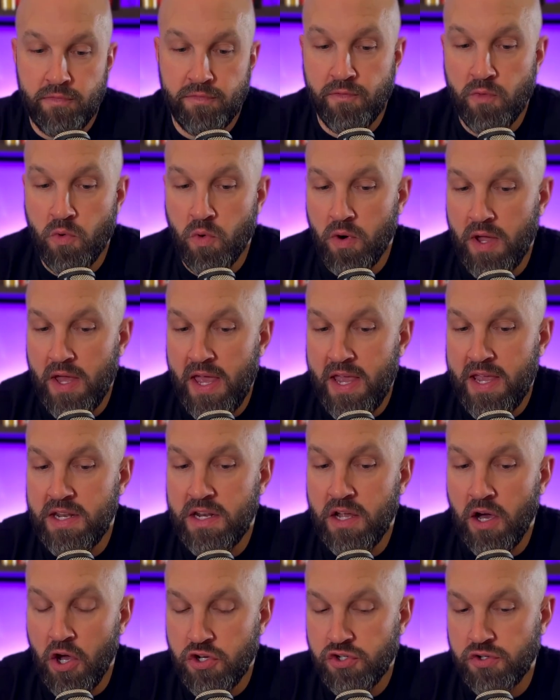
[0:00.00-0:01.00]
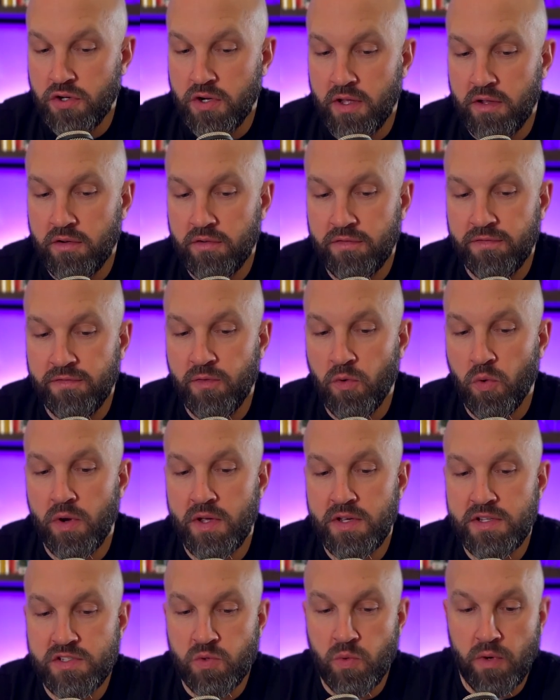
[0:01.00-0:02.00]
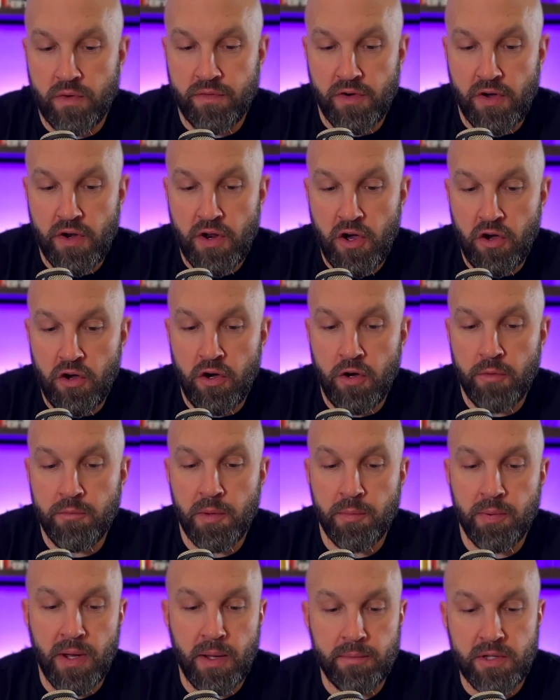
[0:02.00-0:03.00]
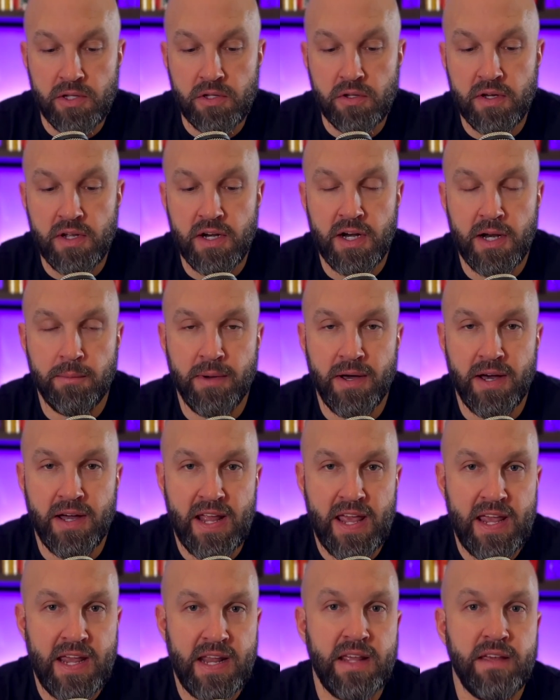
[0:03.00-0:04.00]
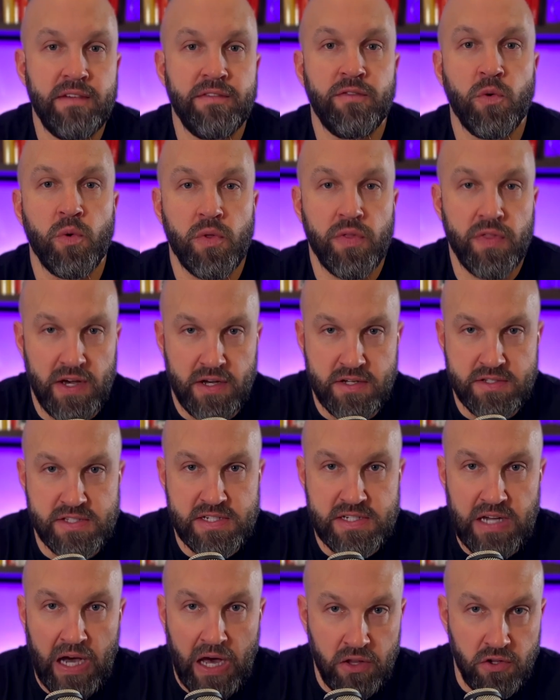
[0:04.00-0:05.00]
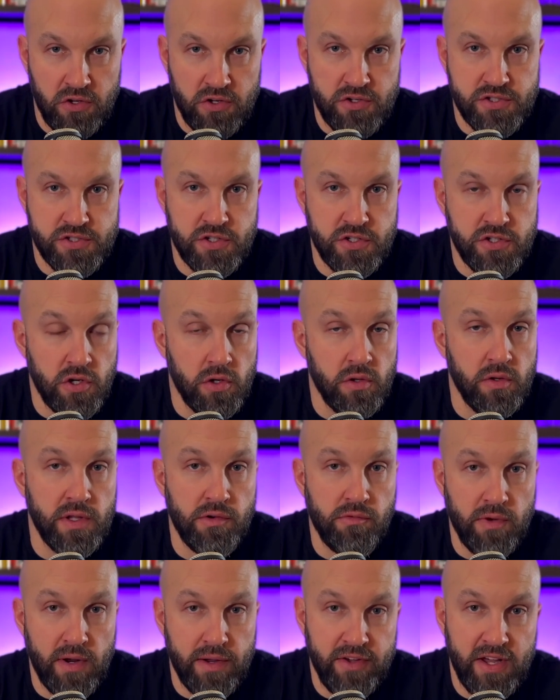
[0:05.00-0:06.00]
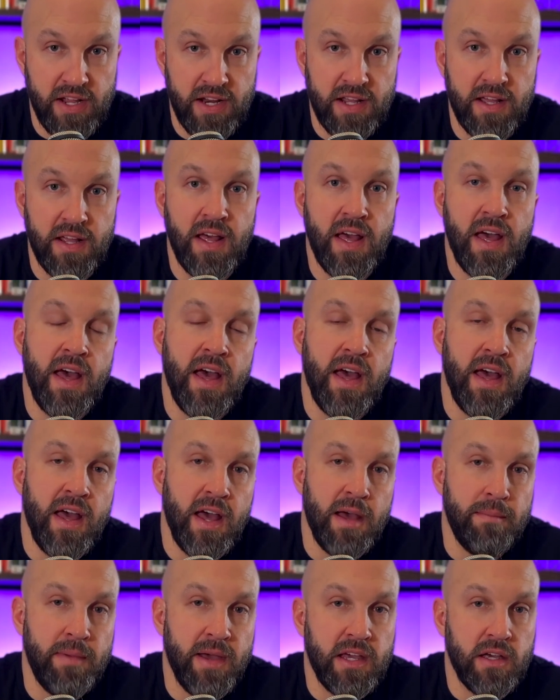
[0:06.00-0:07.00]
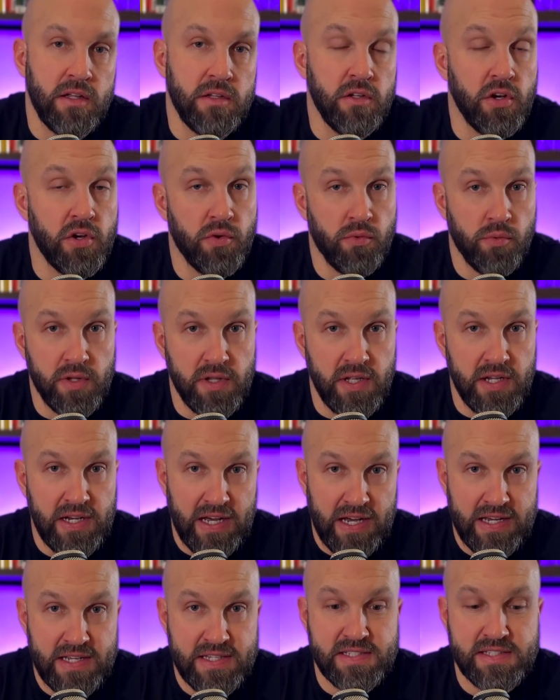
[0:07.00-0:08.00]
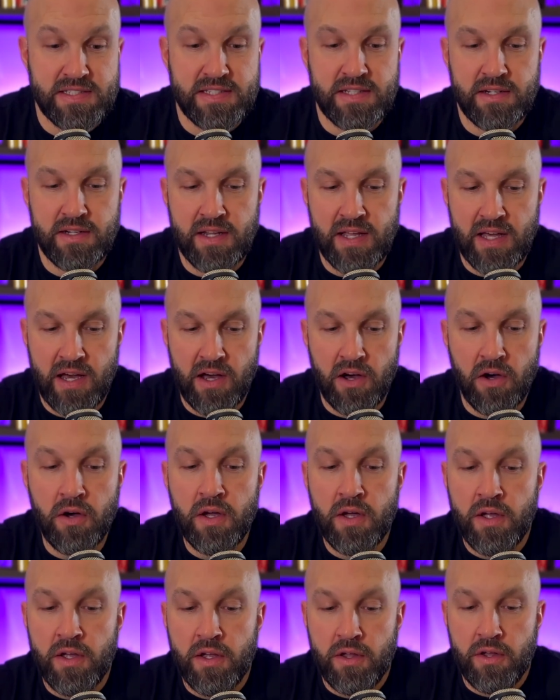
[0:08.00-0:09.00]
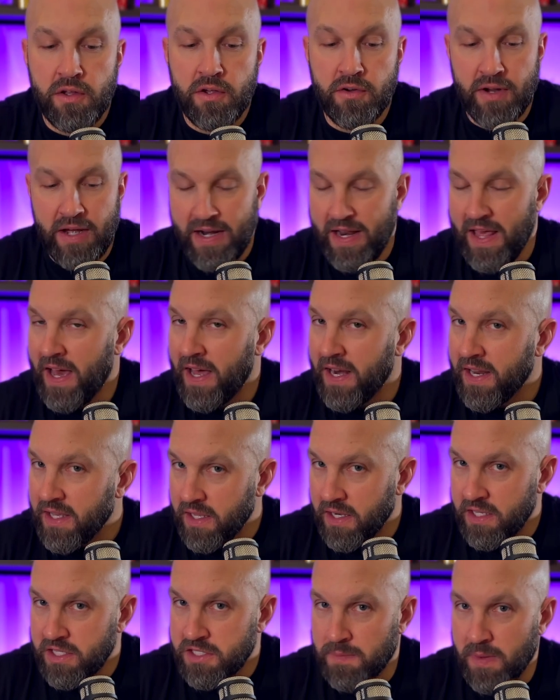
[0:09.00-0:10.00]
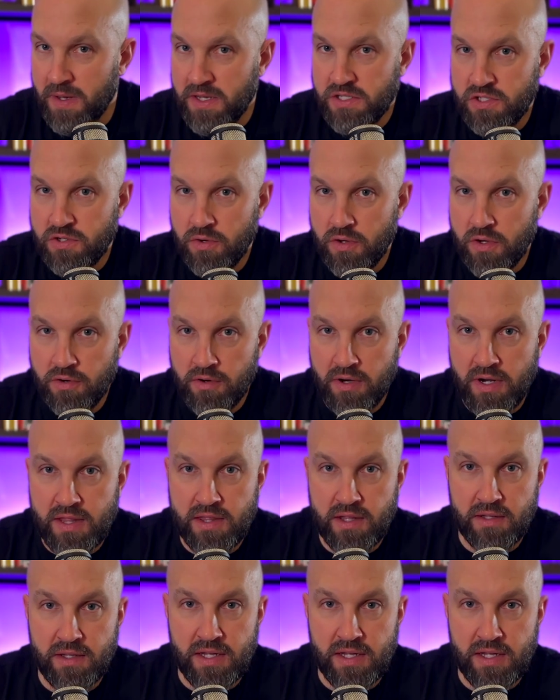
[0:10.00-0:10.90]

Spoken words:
for an 840 square foot home, you're probably looking at about $84,000 to totally renovate it and make it look really nice. Now, you're not adding any space to it or anything